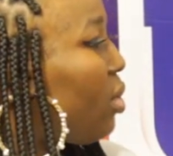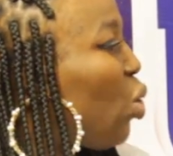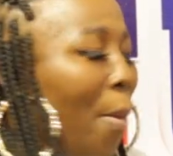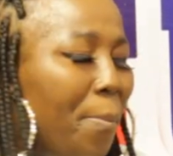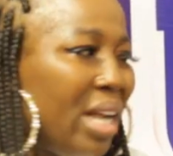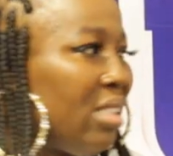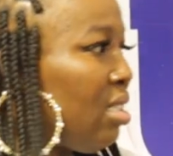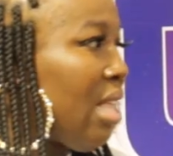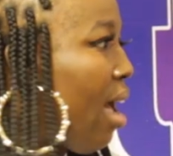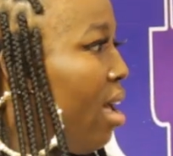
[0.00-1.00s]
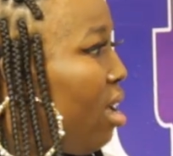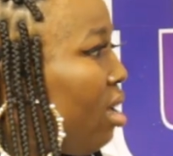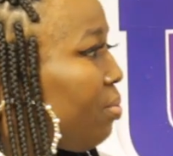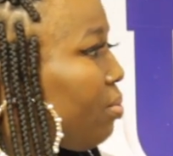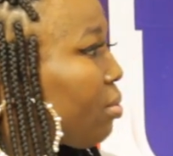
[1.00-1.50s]
What brass is that?
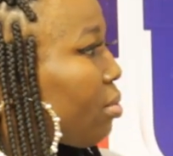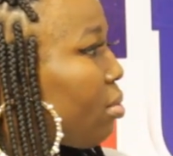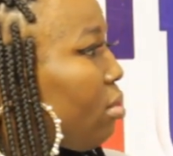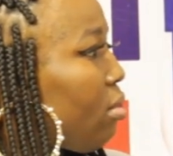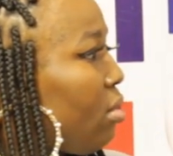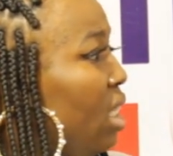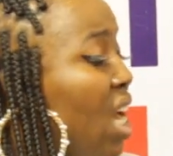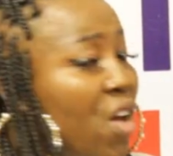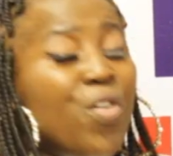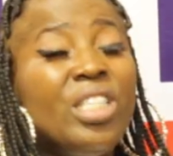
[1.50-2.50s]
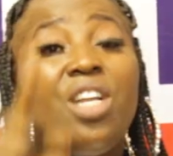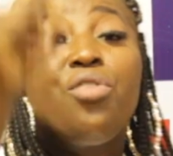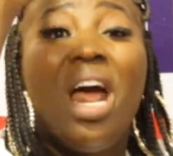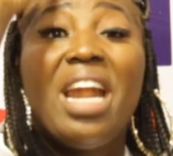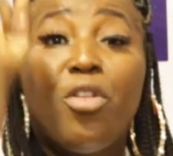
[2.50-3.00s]
It's
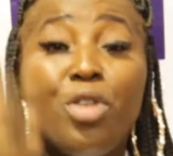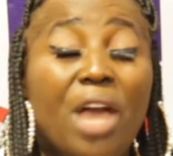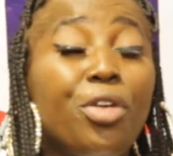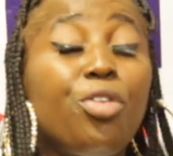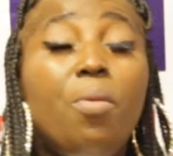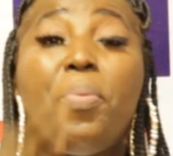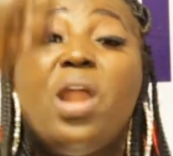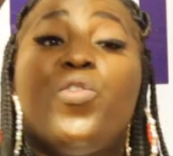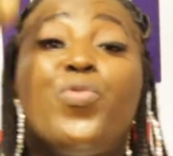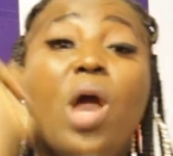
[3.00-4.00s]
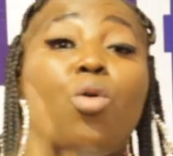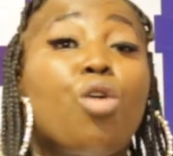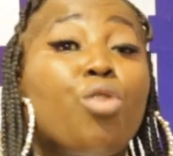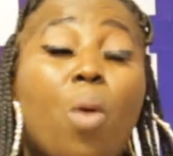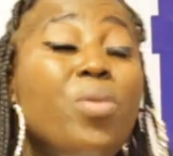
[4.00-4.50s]
in none, I'd be a shrimp and you fell
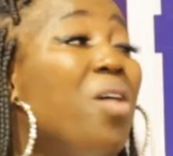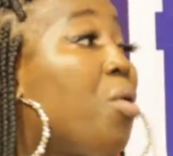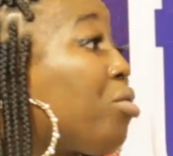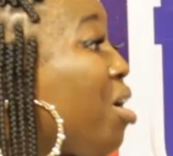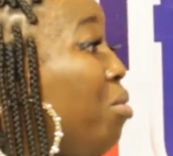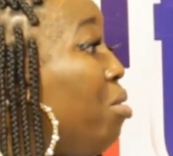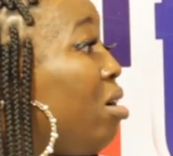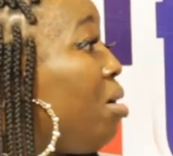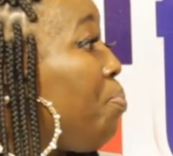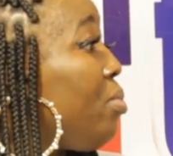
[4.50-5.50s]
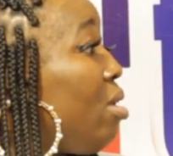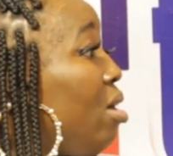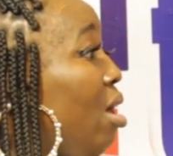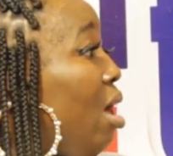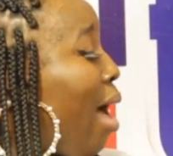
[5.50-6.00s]
for crowning and go grow.
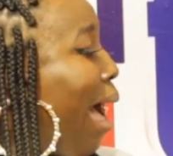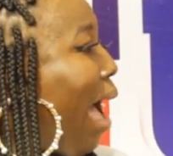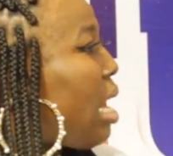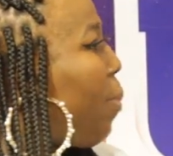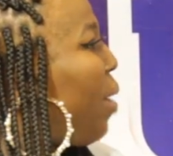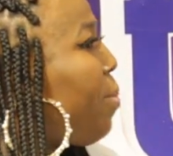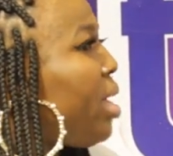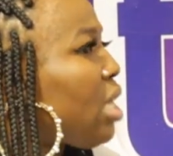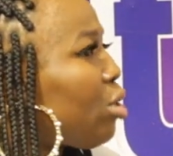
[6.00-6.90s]
Ah, now Parliament